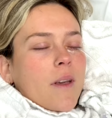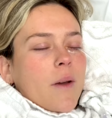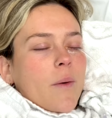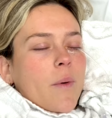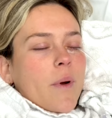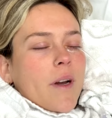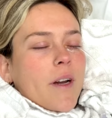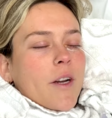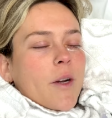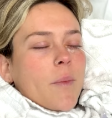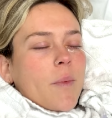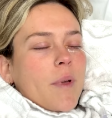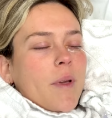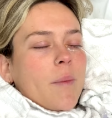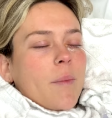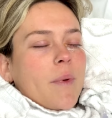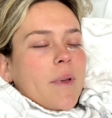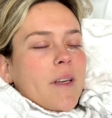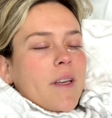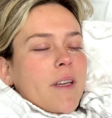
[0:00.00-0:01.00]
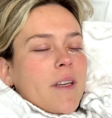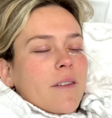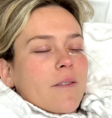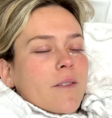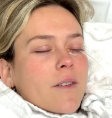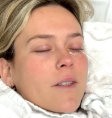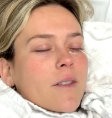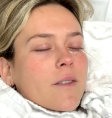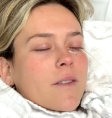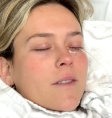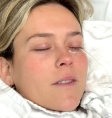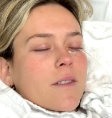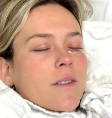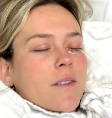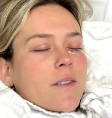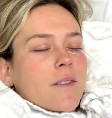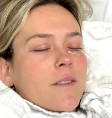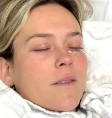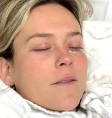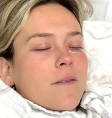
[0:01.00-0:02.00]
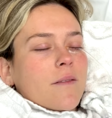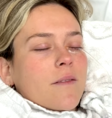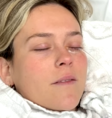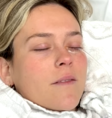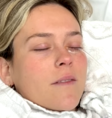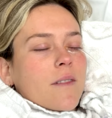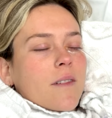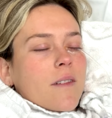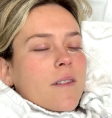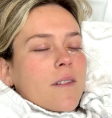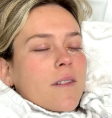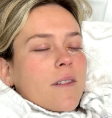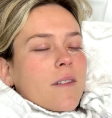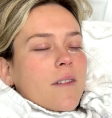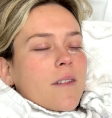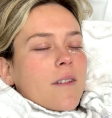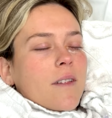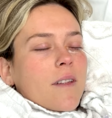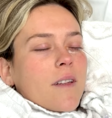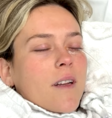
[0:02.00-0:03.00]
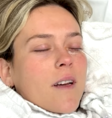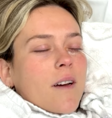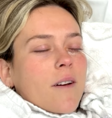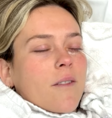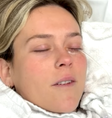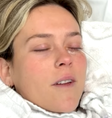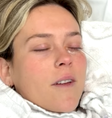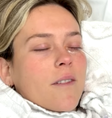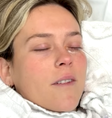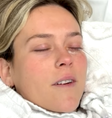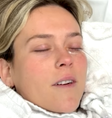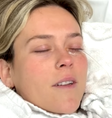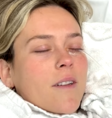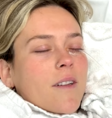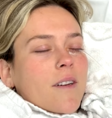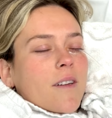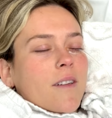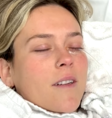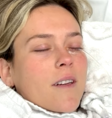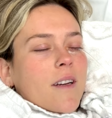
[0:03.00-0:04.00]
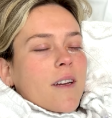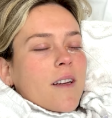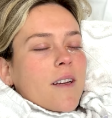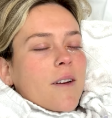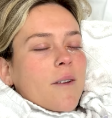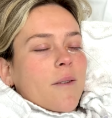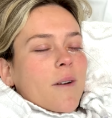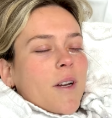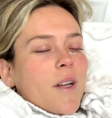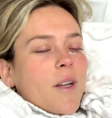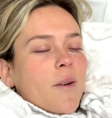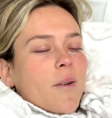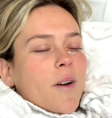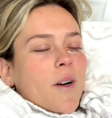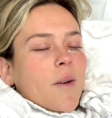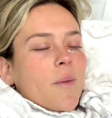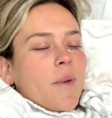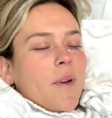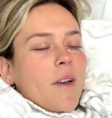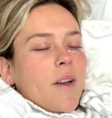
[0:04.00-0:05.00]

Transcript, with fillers: Wear your PPE, folks. It's not what you want to look like or what you want to be